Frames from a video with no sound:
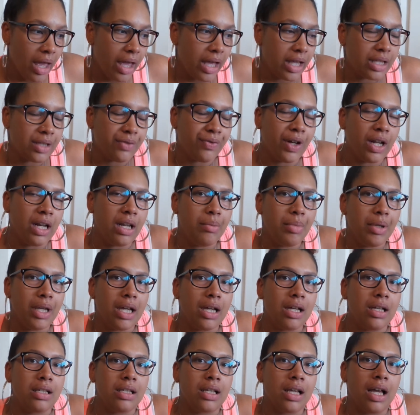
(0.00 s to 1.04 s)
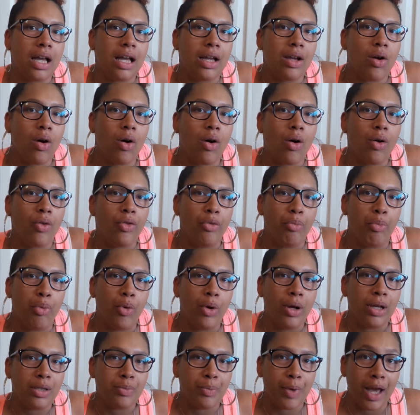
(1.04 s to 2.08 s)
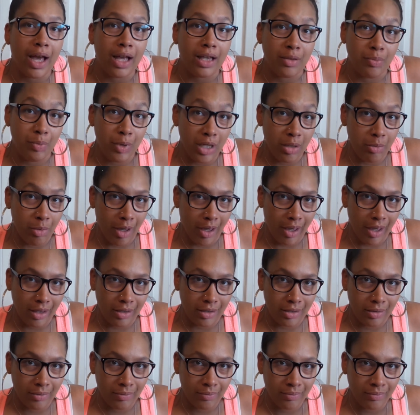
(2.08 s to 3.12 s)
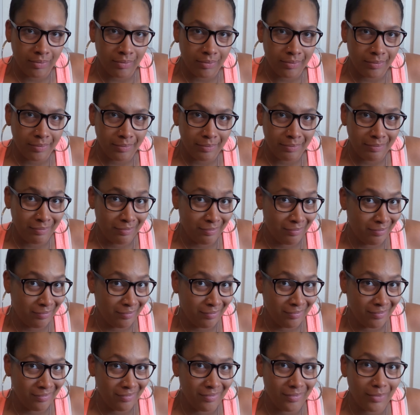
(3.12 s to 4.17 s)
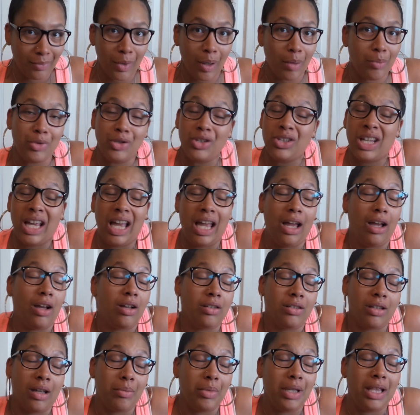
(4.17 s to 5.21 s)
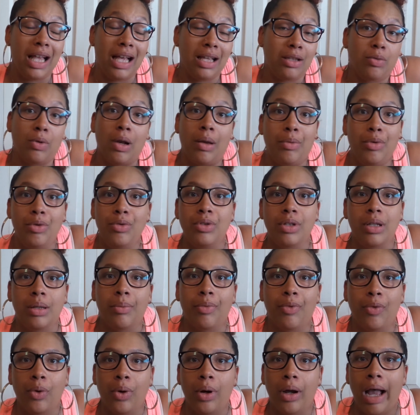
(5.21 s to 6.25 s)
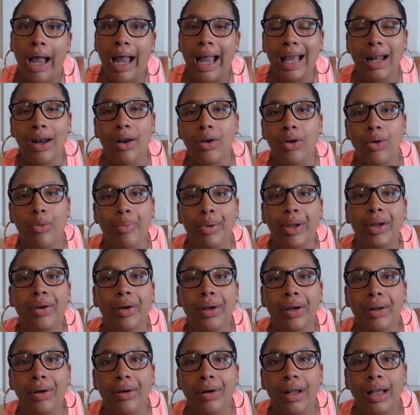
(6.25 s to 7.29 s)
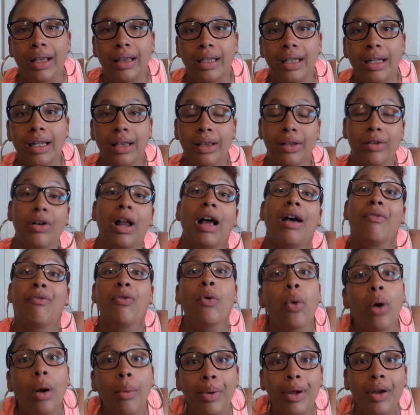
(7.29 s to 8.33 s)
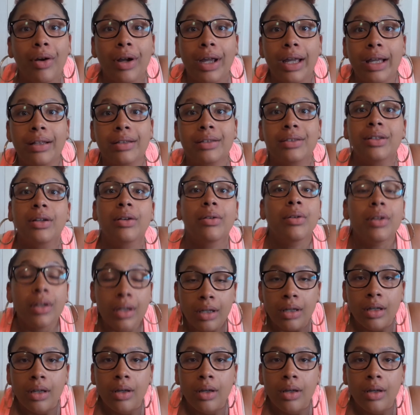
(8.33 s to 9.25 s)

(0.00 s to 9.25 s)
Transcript: It's funny because I call the poise pads pee pads. I'm just saying, because I mean, that's what I'm using them for. I ain't on no period or nothing, and they're not for a period, so